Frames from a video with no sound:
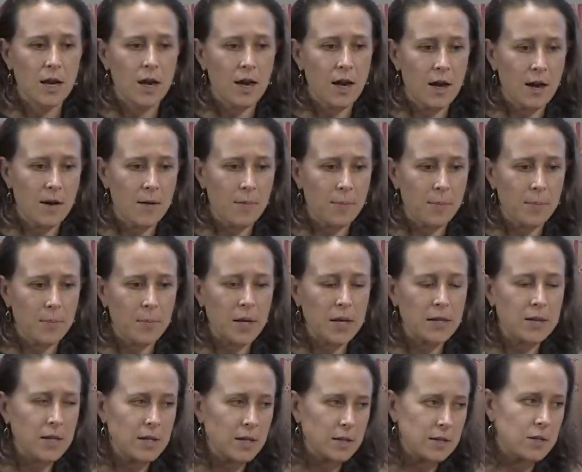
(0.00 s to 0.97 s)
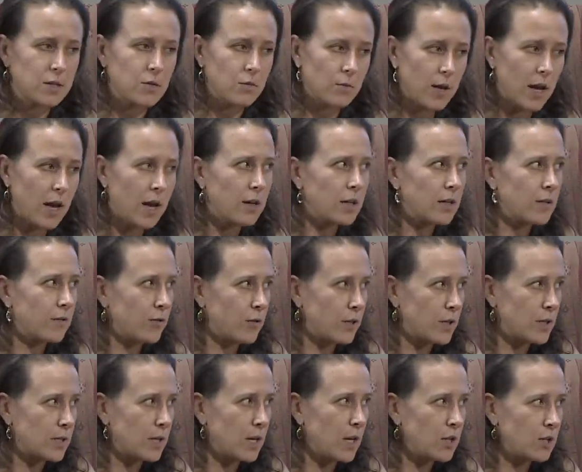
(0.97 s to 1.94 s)
Um, but I think it's the reality for
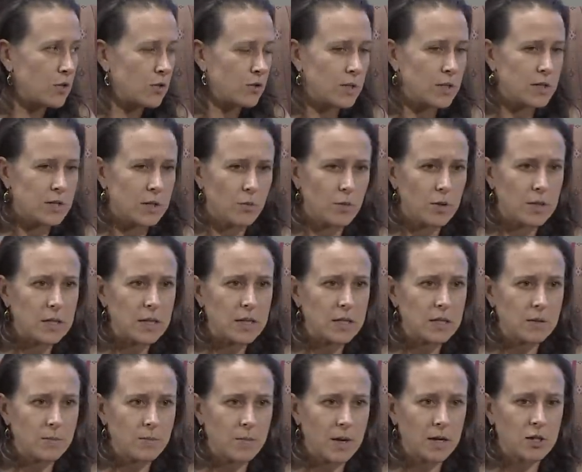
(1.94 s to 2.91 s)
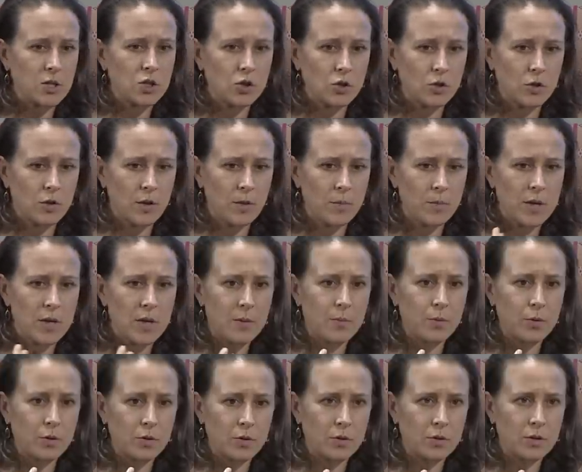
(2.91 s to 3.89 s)
this country is that we need to make sure that
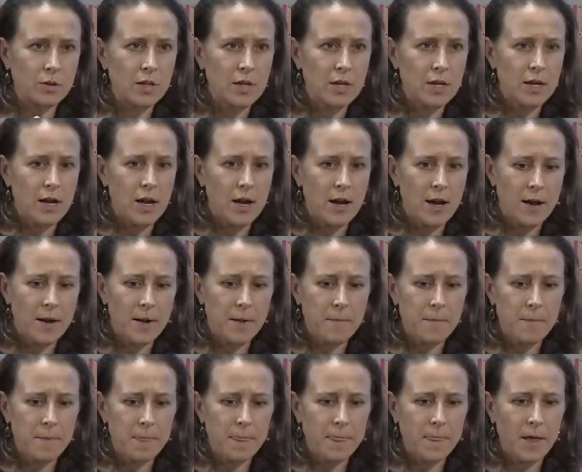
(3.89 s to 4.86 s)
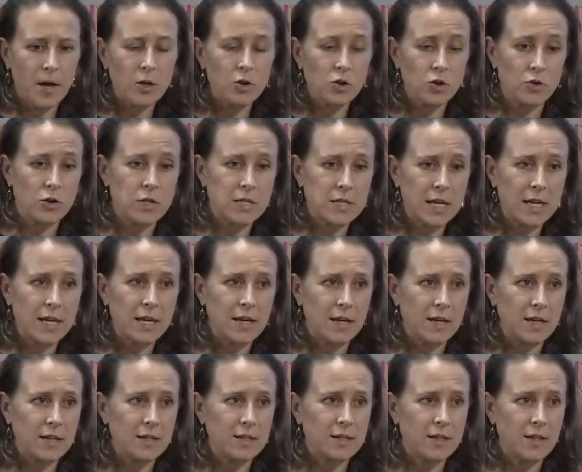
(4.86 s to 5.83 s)
people um,
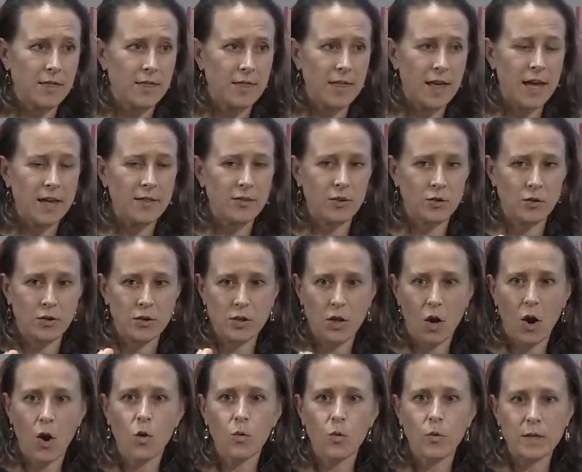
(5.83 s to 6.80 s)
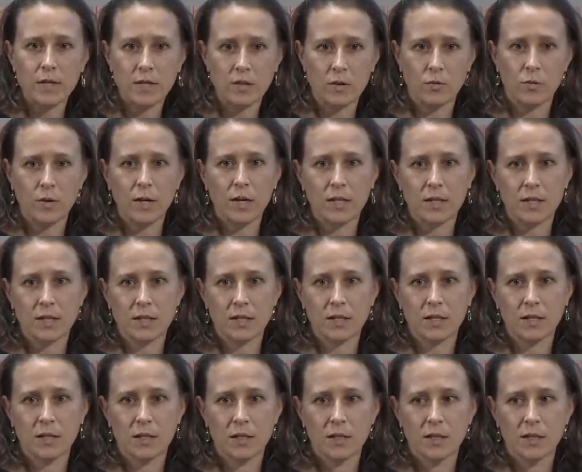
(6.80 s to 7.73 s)
understand that there is always a risk